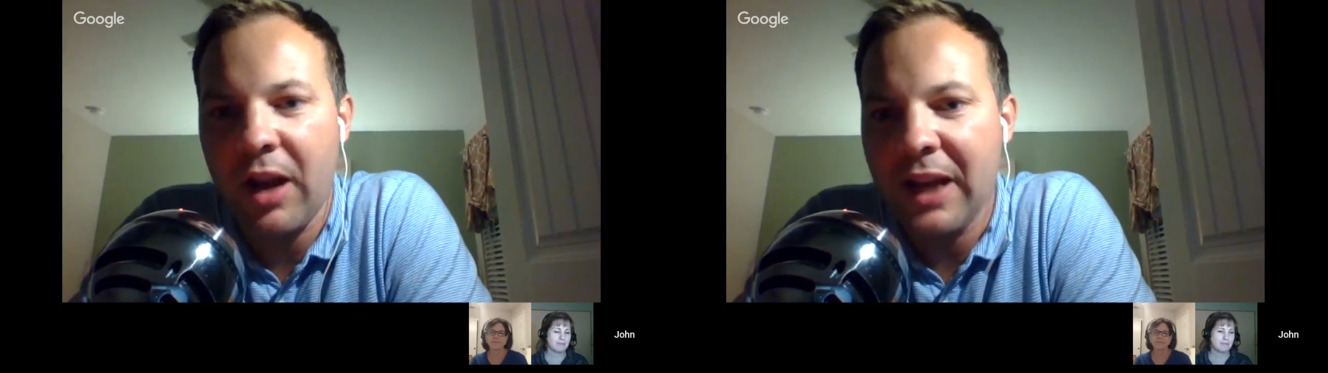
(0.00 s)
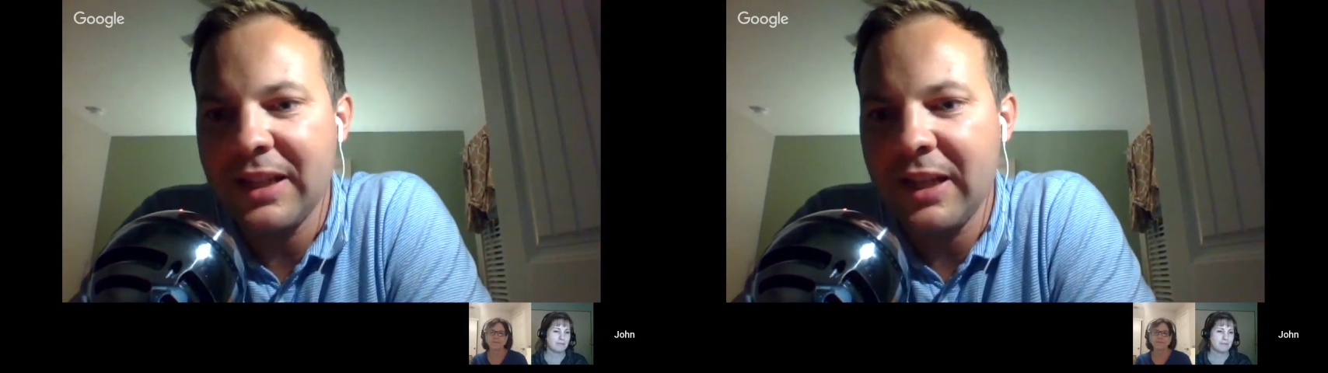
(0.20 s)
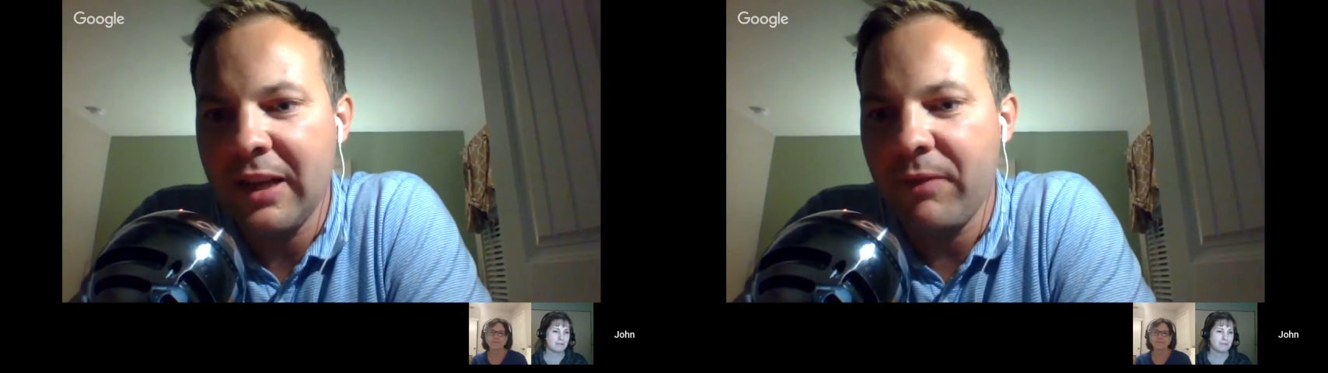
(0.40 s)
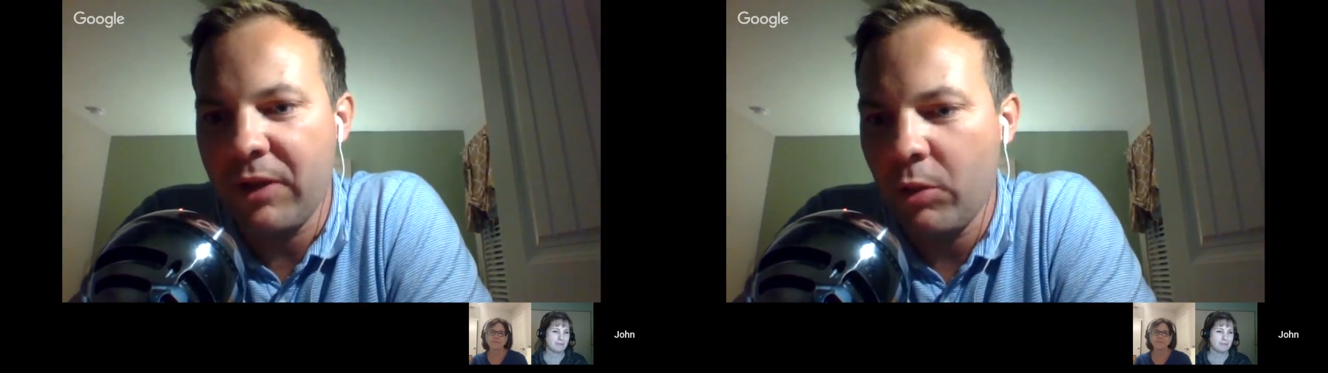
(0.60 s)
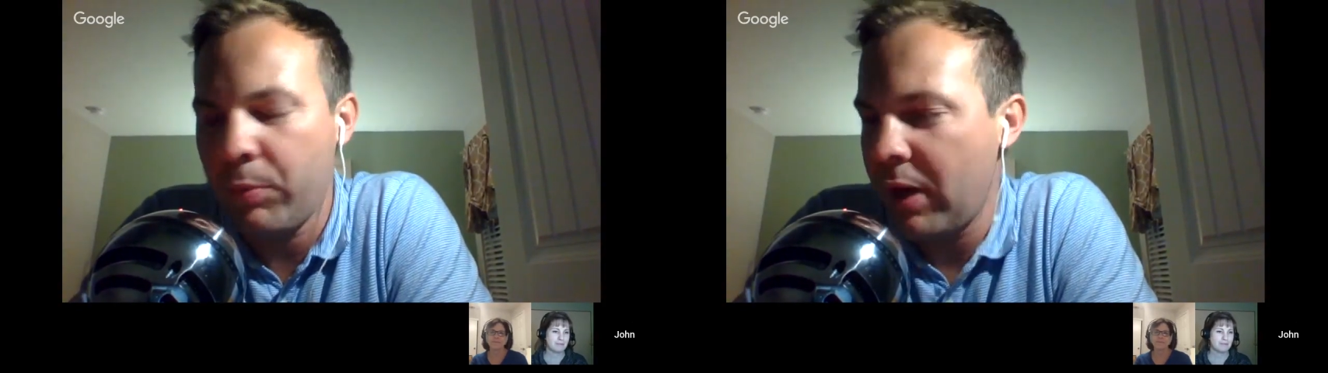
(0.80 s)
I did a
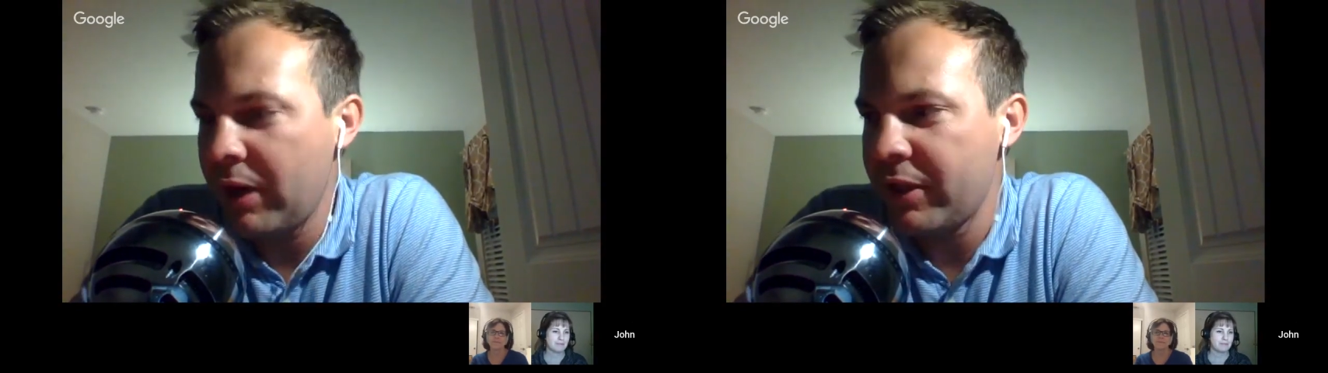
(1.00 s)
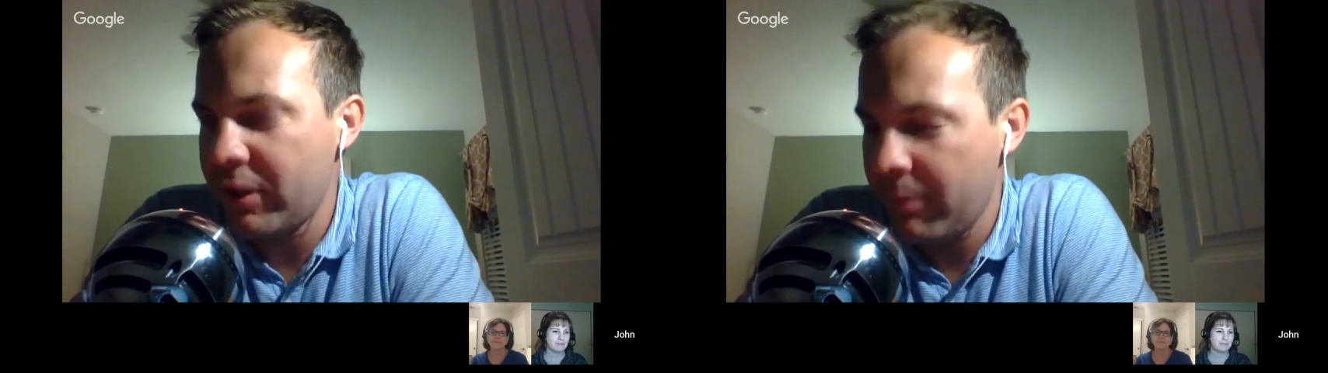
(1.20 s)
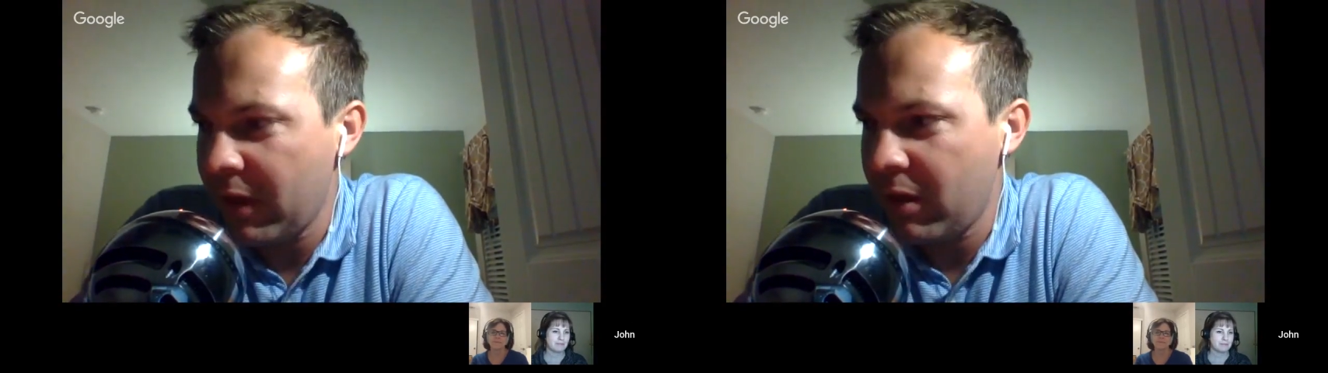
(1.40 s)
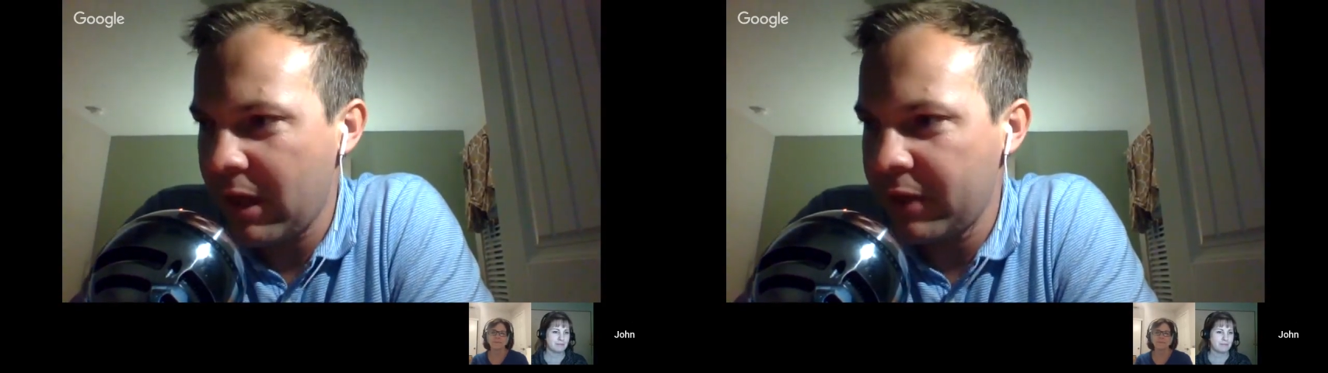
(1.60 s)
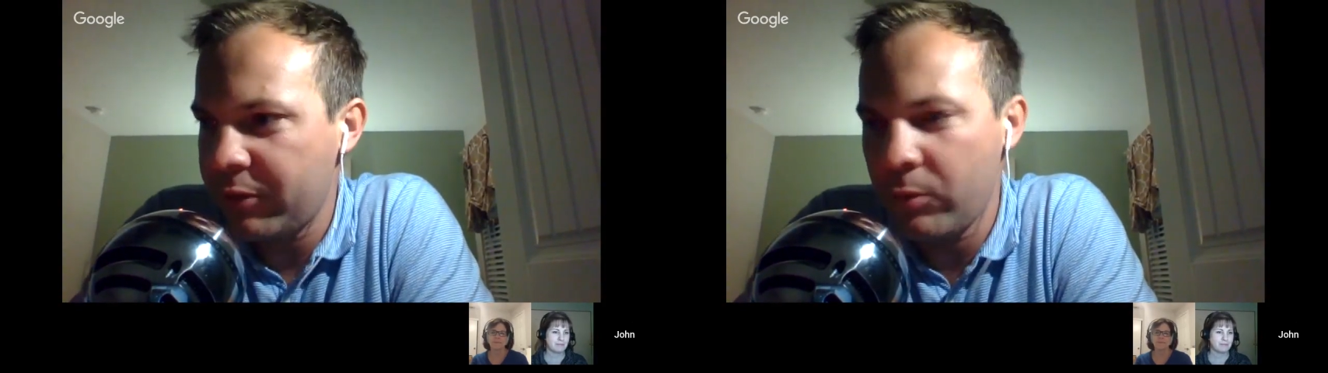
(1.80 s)
video project in my
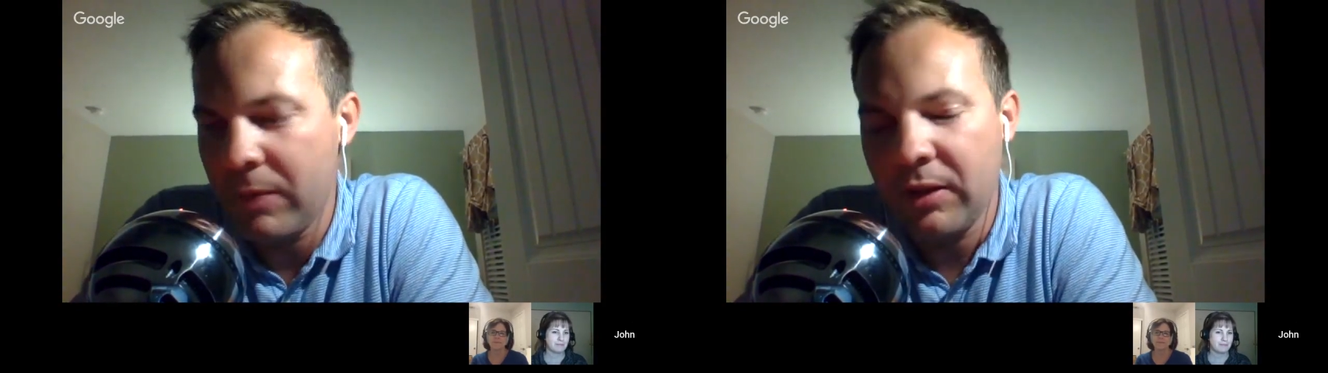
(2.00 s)
classroom,